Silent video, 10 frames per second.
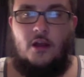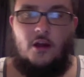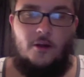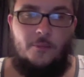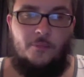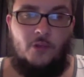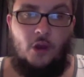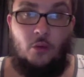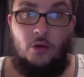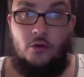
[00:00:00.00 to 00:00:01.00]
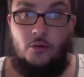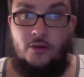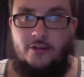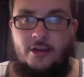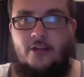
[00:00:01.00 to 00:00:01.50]
A real
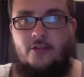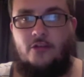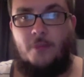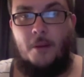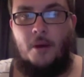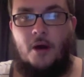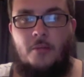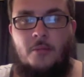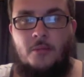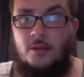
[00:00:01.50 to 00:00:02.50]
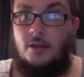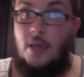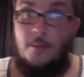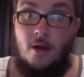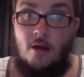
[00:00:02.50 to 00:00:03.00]
quick shout out to my mom.
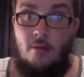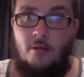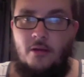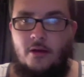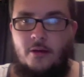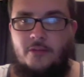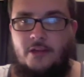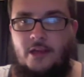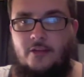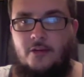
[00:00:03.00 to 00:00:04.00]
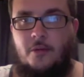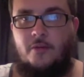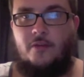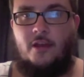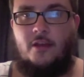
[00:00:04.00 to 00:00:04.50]
Hey mom, today is her
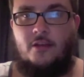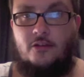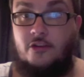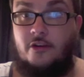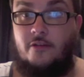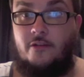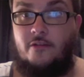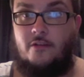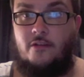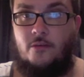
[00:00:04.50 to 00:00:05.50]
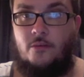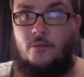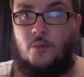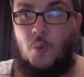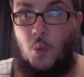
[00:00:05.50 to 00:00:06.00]
birthday. She turned 52.
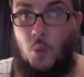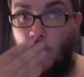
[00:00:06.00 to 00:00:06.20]
Ooh,